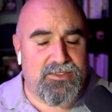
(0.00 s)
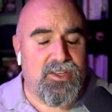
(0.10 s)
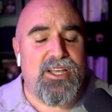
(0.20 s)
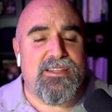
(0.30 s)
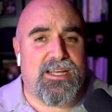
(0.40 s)

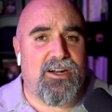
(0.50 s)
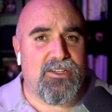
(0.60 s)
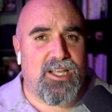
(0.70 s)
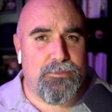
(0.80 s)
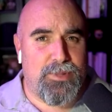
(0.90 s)
that
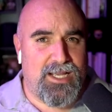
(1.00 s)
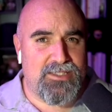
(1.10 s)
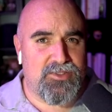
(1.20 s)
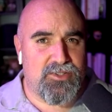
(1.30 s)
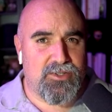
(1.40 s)
online
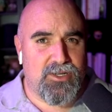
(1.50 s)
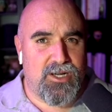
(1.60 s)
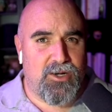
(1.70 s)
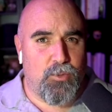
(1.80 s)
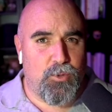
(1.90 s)
pastor
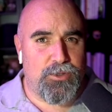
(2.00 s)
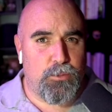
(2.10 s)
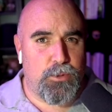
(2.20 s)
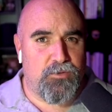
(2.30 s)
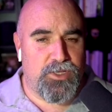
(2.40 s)

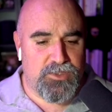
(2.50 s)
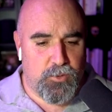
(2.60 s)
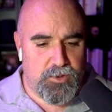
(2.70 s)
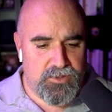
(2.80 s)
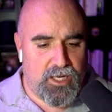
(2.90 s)
would
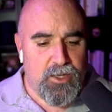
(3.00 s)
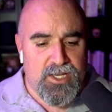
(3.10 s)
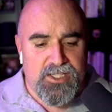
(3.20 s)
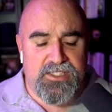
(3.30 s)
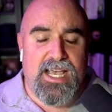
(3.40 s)
resource. Now,
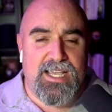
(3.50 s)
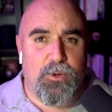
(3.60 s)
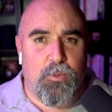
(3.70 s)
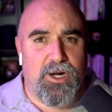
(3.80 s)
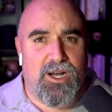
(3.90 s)
second
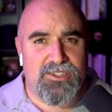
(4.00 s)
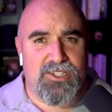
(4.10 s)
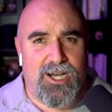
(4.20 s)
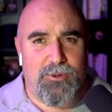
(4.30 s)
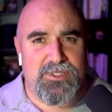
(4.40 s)
would also,
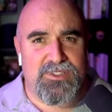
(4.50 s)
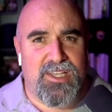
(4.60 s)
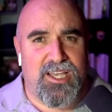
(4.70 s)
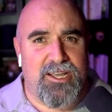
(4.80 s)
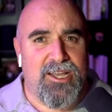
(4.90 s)
I would
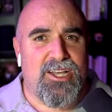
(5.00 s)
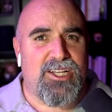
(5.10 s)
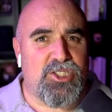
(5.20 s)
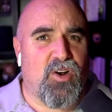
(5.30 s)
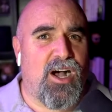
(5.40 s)
say,
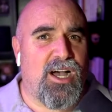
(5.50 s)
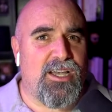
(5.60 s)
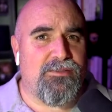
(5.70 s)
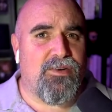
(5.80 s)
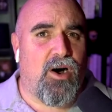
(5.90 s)

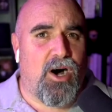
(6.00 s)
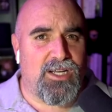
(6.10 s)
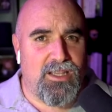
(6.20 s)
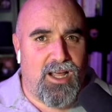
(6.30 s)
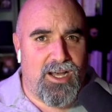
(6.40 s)
drive
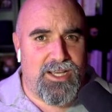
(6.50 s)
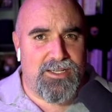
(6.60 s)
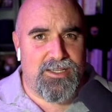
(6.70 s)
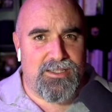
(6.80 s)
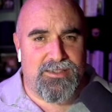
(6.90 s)
online
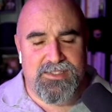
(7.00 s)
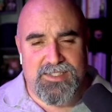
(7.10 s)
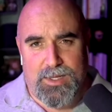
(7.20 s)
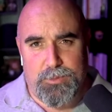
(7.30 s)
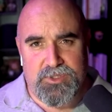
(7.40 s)

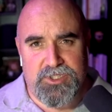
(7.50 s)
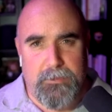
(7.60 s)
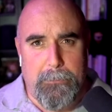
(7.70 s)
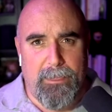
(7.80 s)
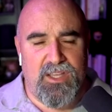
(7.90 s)
discipleship.
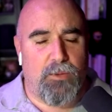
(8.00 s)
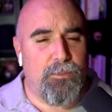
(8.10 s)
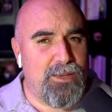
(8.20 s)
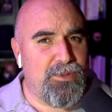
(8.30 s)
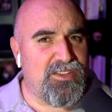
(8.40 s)

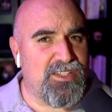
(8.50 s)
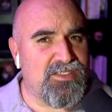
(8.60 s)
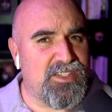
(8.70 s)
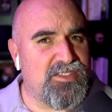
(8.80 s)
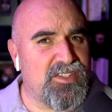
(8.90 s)
Maybe in this
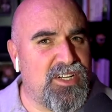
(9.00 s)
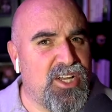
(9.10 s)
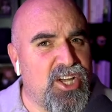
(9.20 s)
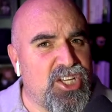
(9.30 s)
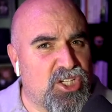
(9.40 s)
season,
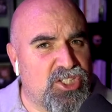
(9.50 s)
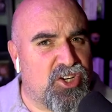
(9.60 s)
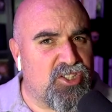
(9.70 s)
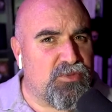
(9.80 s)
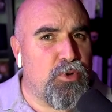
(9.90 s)
your
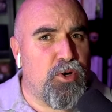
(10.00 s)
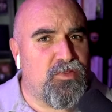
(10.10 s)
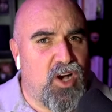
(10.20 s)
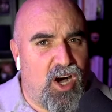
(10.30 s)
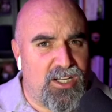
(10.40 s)
church moved
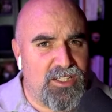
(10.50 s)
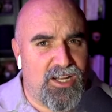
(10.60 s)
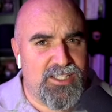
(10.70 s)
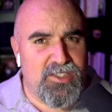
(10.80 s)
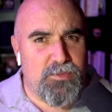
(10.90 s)

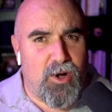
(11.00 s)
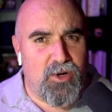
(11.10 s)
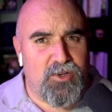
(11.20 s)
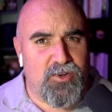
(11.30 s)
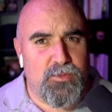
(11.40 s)
online small
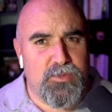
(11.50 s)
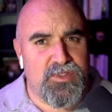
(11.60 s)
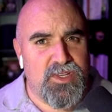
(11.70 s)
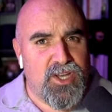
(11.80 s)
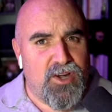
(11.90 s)
groups
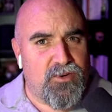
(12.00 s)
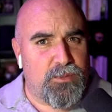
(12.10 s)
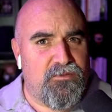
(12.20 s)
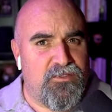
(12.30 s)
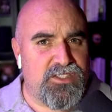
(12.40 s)
from the
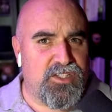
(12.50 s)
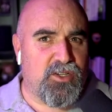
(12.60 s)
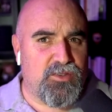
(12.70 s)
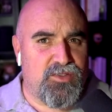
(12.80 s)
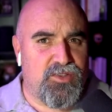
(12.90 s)
physical
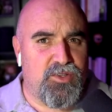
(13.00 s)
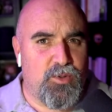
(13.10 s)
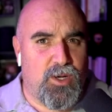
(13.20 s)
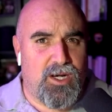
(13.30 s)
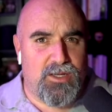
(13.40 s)
to
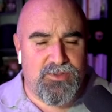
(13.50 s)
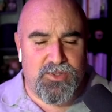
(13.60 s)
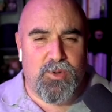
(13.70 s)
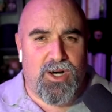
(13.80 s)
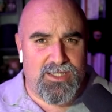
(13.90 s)

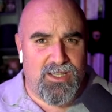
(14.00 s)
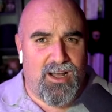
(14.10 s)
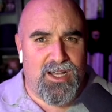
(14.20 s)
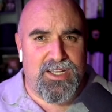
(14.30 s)
online